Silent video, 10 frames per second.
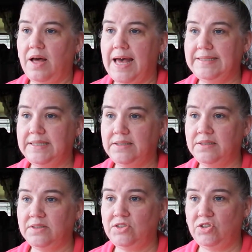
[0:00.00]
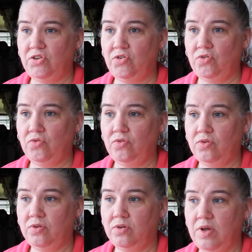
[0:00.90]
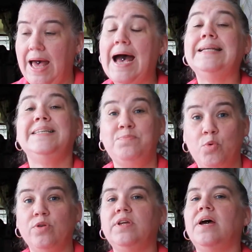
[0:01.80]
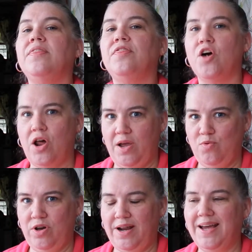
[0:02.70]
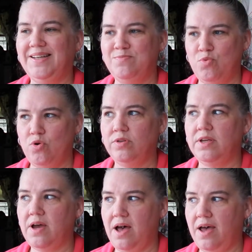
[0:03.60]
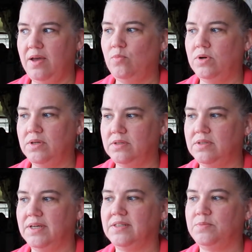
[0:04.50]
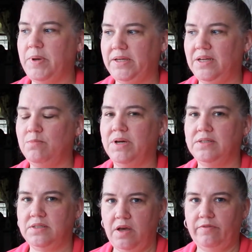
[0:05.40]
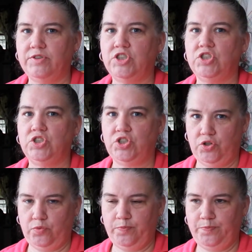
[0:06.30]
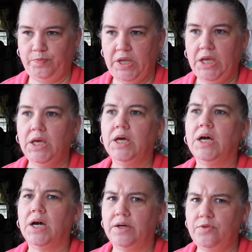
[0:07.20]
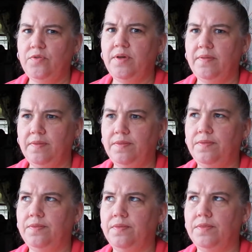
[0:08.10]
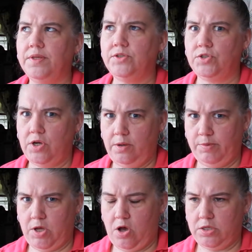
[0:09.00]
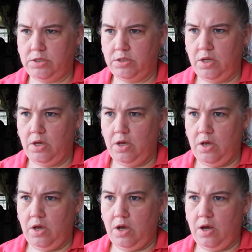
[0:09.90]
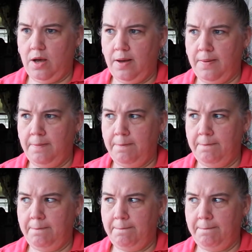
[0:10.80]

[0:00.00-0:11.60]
I didn't do, I did more than I thought I would. I did more than I was expecting myself to do. Other than the job loss. Um,